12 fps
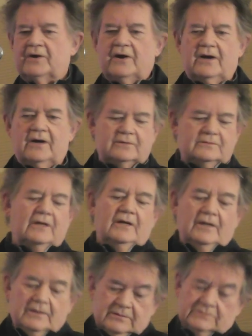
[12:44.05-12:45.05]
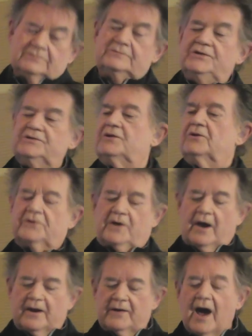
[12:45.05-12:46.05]
Uh, he's the only
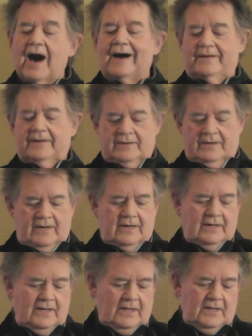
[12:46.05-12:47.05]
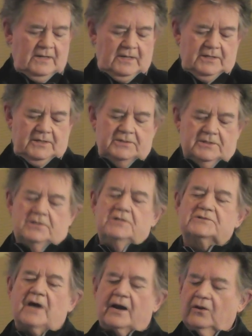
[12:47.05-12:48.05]
guy I had, and uh, he,
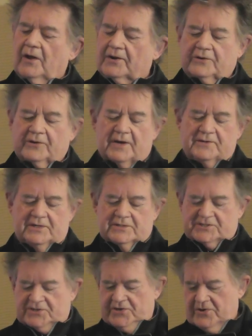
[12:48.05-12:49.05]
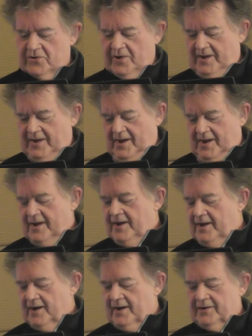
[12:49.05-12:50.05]
he's got a lot of good ideas too.
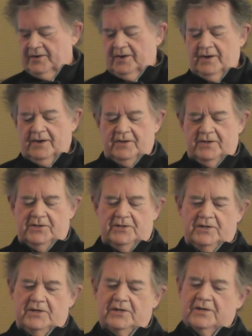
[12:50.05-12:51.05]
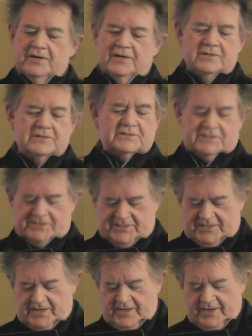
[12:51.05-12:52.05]
And he is,
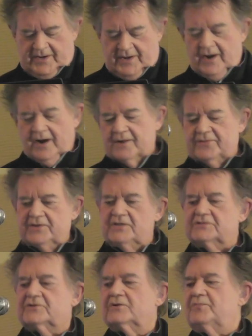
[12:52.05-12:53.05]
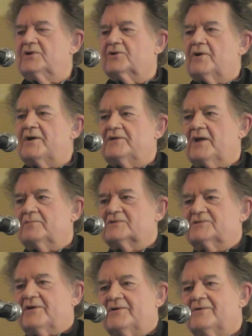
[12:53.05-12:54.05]
I think he's going to be a great game
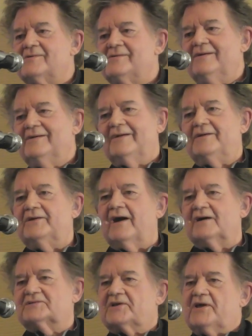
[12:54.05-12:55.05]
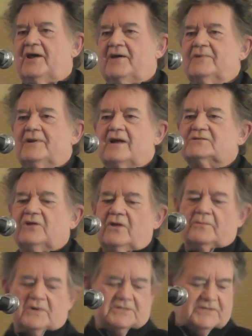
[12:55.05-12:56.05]
designer. He has a game, and that's all
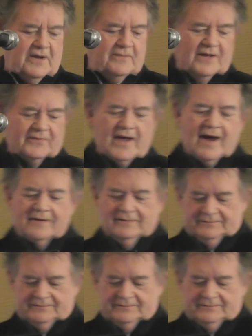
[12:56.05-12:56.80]
I'm going to say about that.